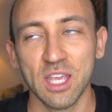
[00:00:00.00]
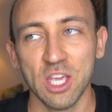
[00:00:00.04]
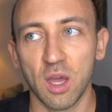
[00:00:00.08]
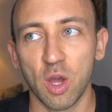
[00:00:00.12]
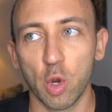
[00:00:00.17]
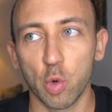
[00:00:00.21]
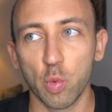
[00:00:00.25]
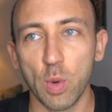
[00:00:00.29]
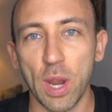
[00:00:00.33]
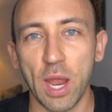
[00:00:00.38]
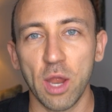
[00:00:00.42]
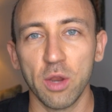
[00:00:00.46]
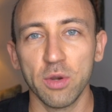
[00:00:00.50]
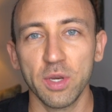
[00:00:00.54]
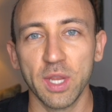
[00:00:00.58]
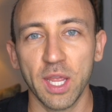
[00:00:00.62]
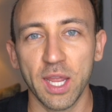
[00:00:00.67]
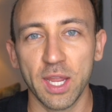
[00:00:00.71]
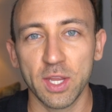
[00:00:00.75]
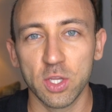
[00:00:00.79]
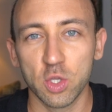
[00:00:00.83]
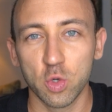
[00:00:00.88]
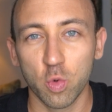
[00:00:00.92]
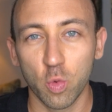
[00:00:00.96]
Around
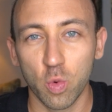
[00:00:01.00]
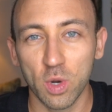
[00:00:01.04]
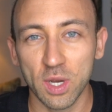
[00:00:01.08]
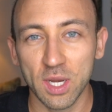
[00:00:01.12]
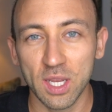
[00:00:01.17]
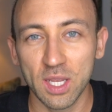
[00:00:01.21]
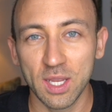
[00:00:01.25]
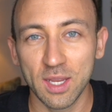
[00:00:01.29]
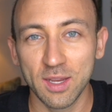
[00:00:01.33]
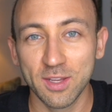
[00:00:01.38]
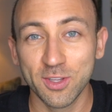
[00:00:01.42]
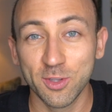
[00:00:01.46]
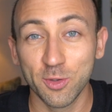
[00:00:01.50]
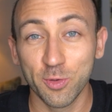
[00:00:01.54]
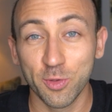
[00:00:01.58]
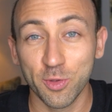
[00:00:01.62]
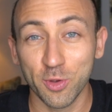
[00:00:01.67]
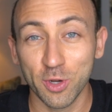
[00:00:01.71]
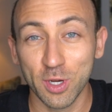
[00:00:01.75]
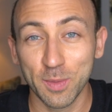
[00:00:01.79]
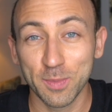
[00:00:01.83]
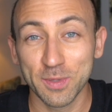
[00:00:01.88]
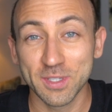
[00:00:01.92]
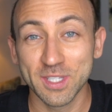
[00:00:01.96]
a 20 to
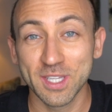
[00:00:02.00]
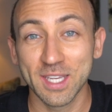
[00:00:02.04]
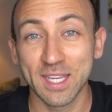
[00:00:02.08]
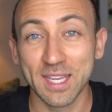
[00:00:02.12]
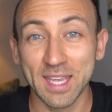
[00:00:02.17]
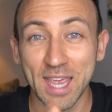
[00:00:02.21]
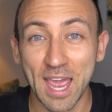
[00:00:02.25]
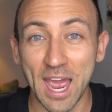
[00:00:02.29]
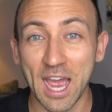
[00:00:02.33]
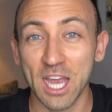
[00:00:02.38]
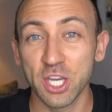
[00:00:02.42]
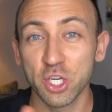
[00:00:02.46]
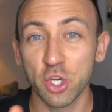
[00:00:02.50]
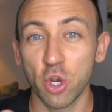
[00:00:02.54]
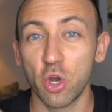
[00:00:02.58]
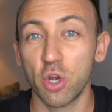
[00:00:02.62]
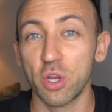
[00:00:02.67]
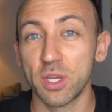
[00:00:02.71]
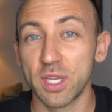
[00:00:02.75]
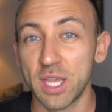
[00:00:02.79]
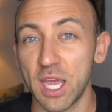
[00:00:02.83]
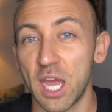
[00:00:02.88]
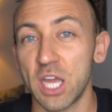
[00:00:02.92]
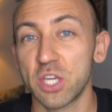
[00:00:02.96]
30% cash
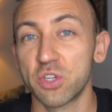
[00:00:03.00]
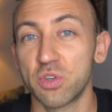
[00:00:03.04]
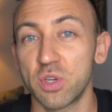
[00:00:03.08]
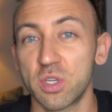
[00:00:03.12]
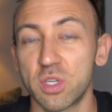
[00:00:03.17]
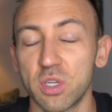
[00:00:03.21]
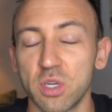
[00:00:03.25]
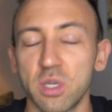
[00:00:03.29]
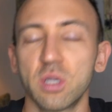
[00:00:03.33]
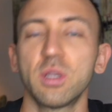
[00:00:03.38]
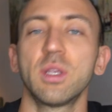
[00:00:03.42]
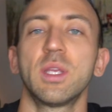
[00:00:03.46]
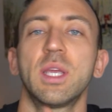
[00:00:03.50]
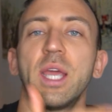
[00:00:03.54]
on cash return,